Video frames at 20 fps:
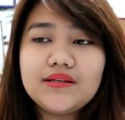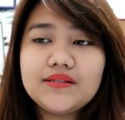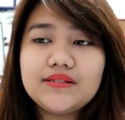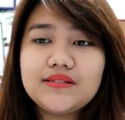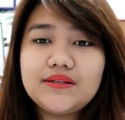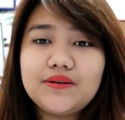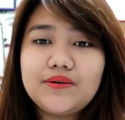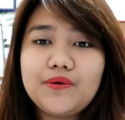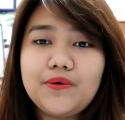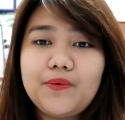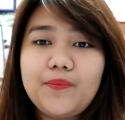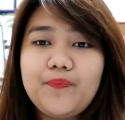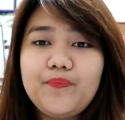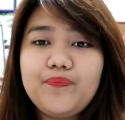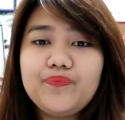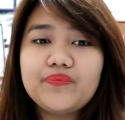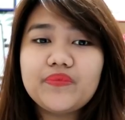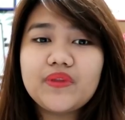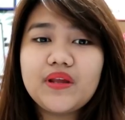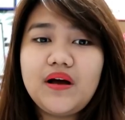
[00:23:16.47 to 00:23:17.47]
So
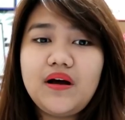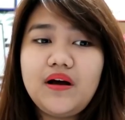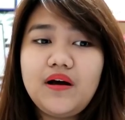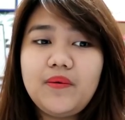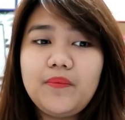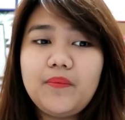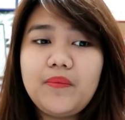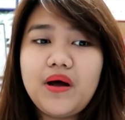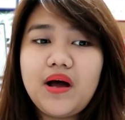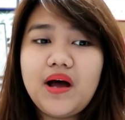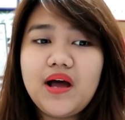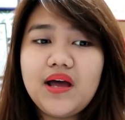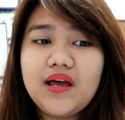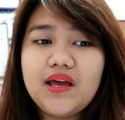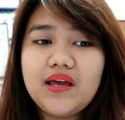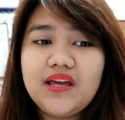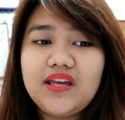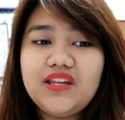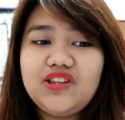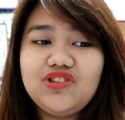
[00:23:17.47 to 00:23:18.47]

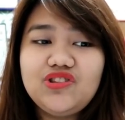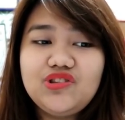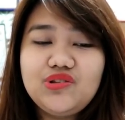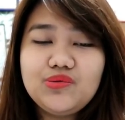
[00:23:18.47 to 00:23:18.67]
I